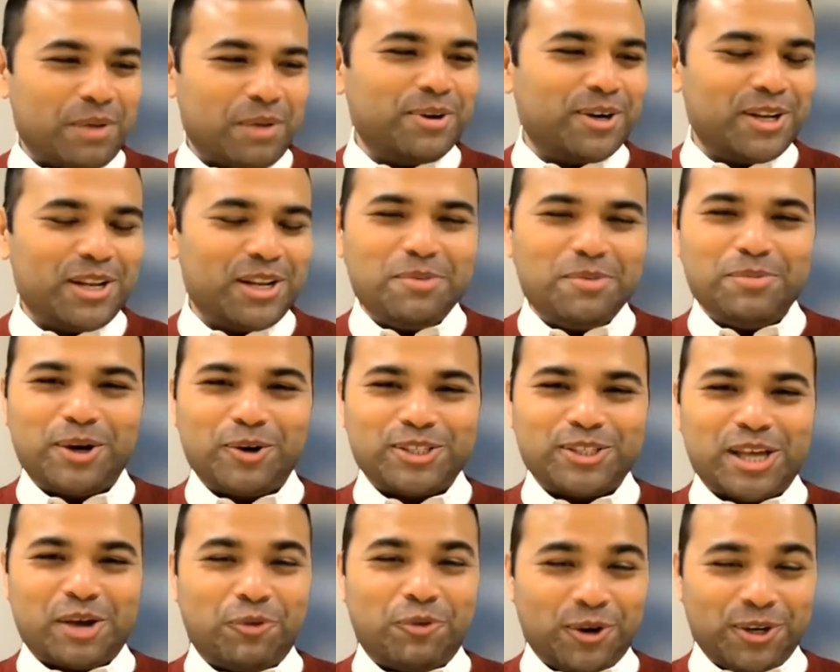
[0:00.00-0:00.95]
primarily
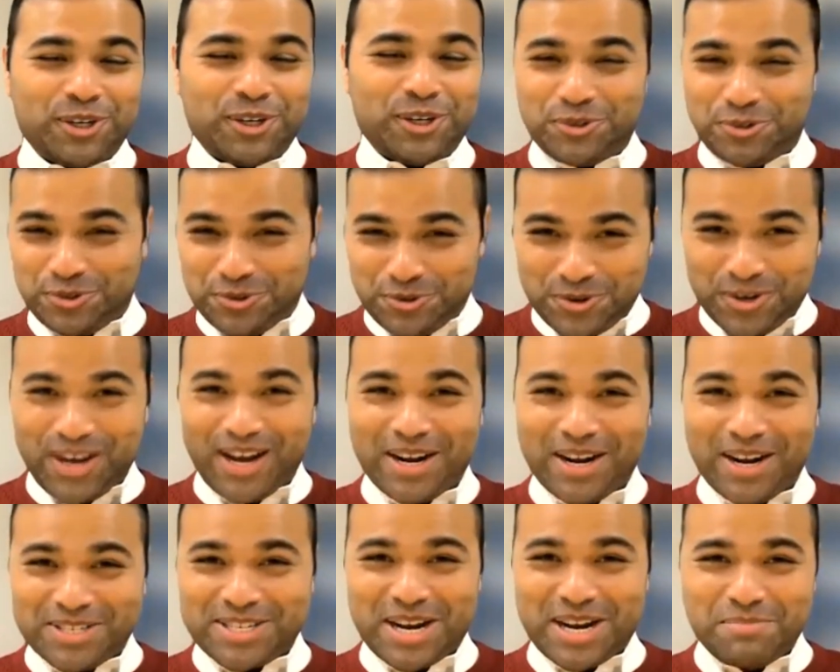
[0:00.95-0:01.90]
because I wanted to
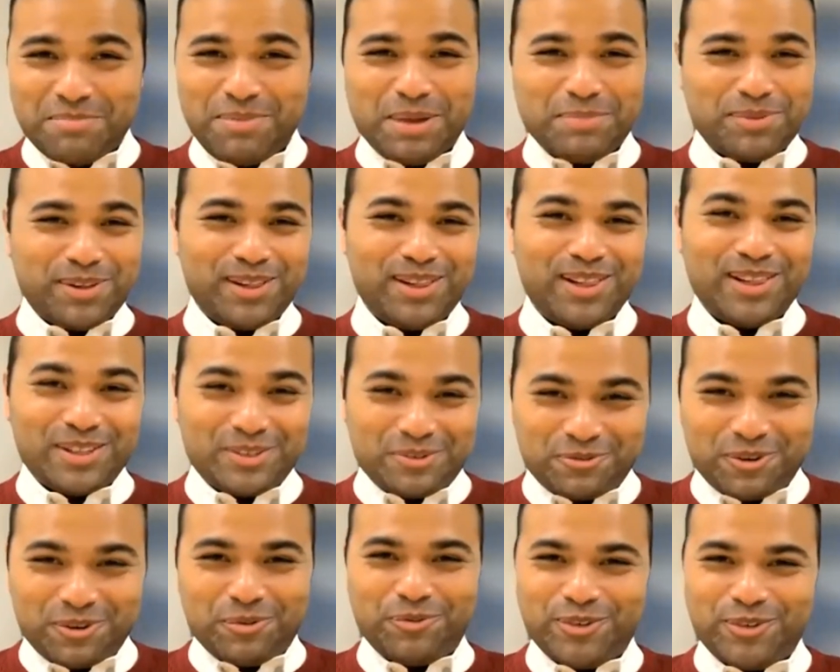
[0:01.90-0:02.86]
understand people
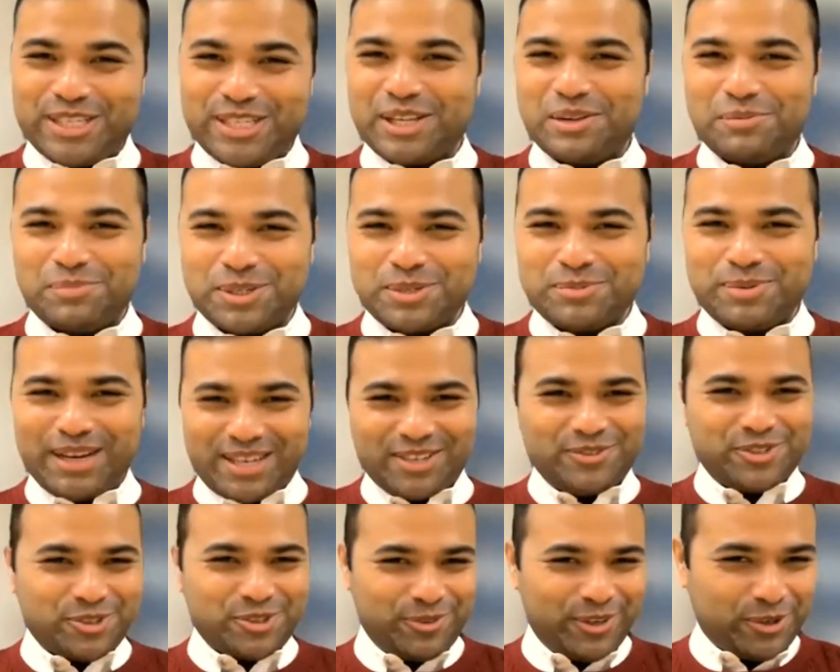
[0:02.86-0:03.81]
from a physical
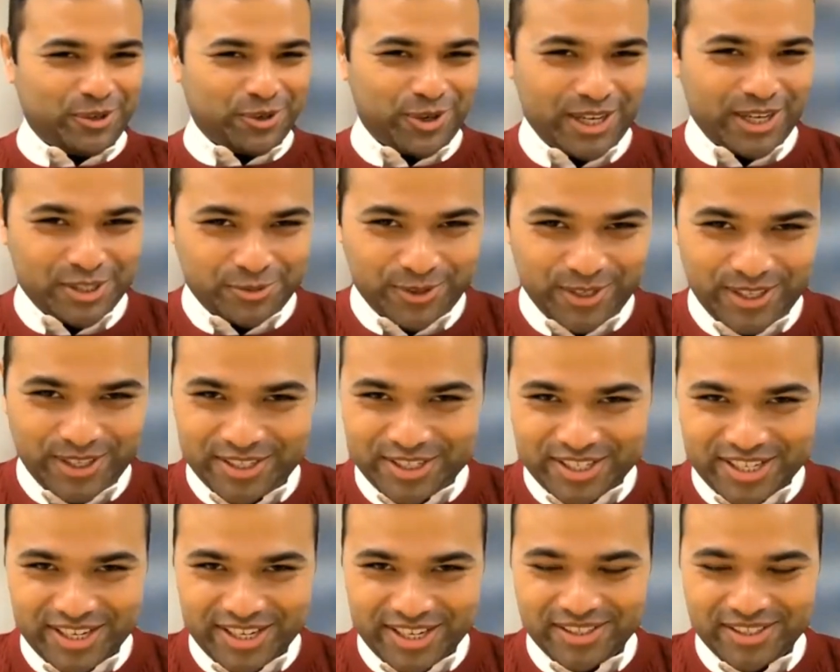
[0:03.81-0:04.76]
perspective so we could transfer
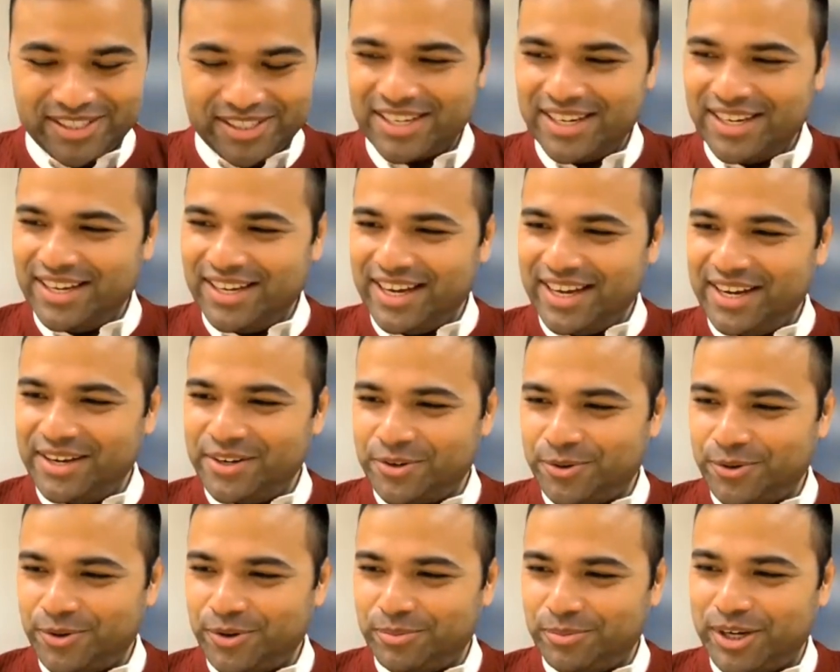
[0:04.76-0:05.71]
their skills
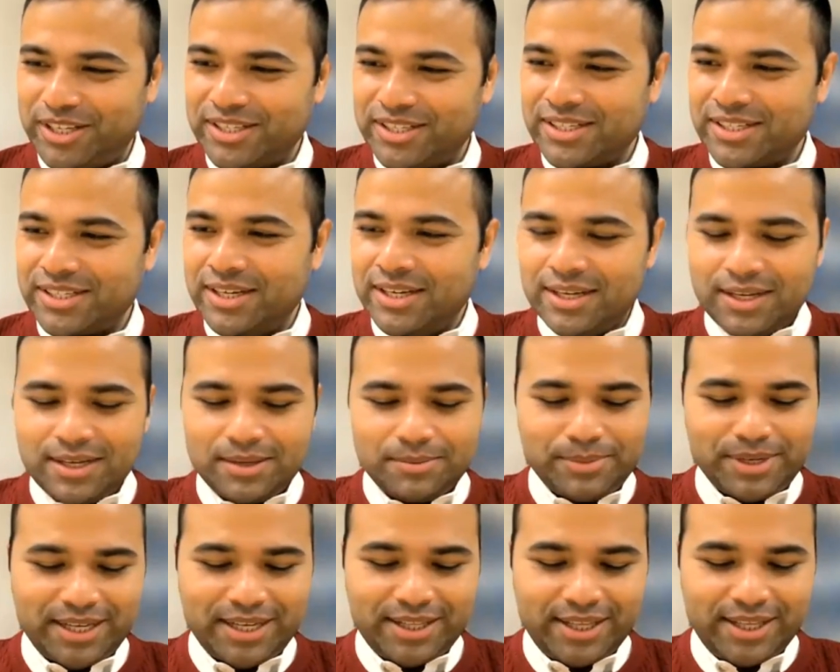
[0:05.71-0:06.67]
into robots.
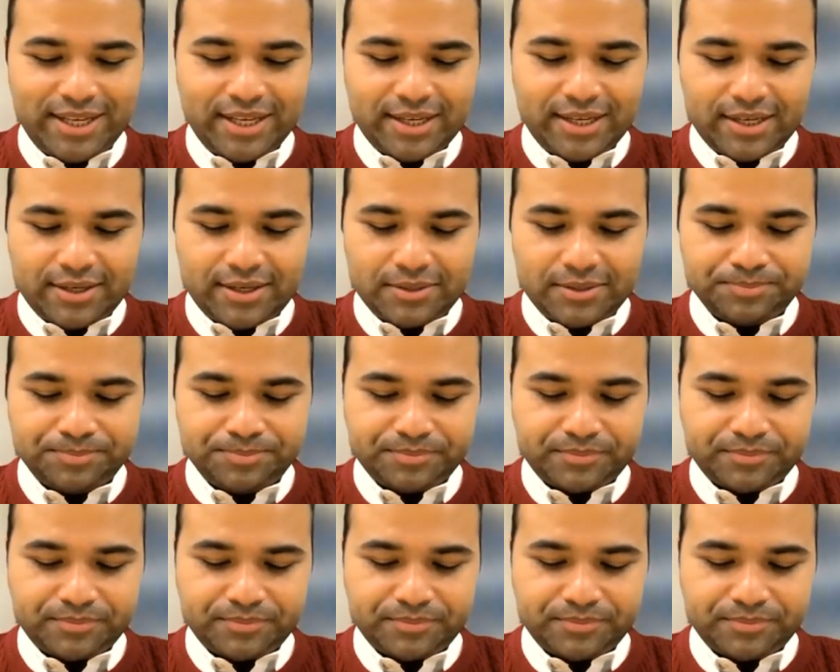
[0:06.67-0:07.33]
But I think,